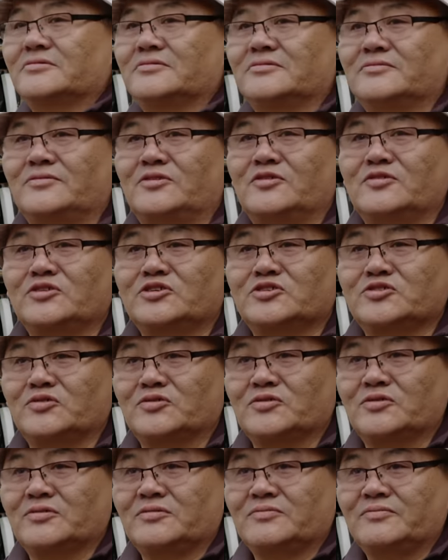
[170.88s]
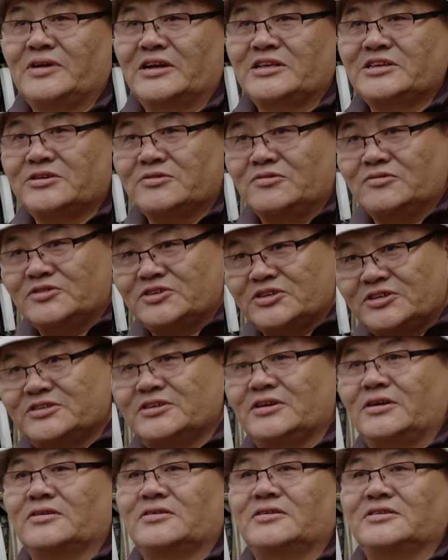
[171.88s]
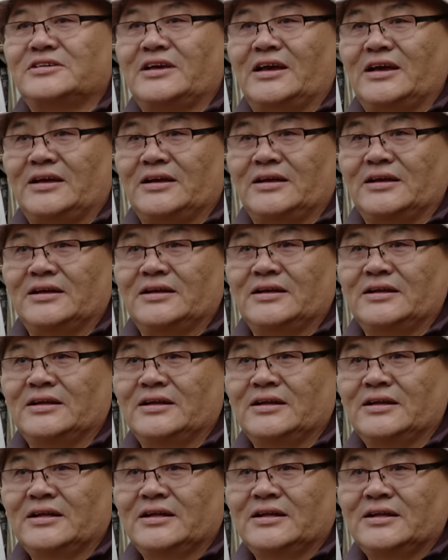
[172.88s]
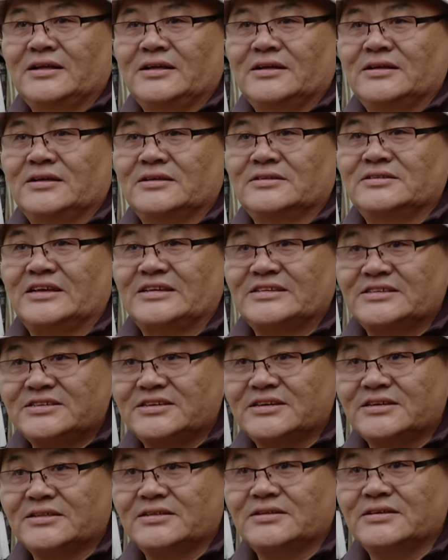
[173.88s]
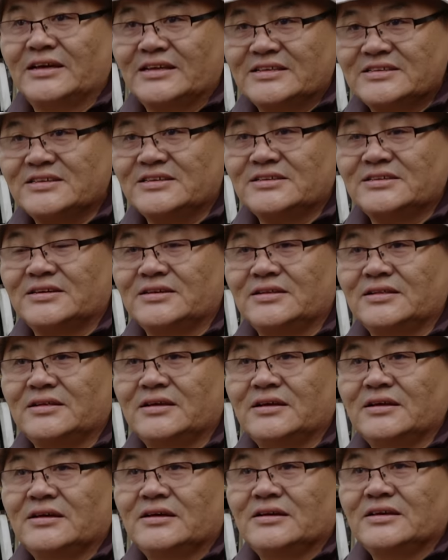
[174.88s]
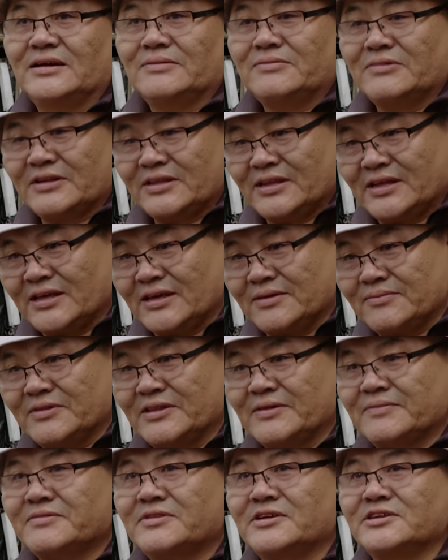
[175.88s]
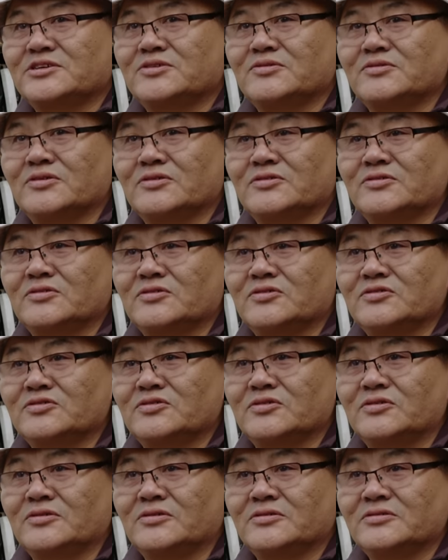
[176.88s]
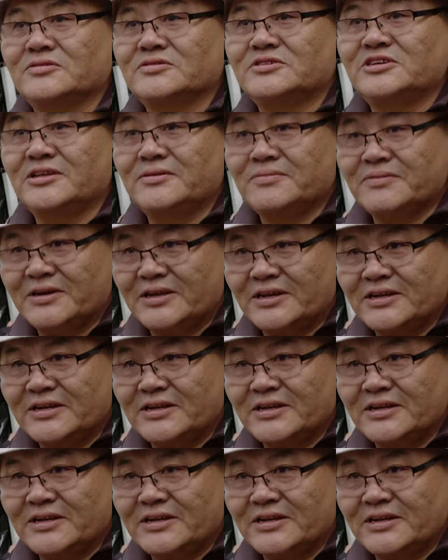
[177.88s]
Russian jeeps are robust workhorses. They don't have superfluous electronics. If they break down, even a nomad could repair them.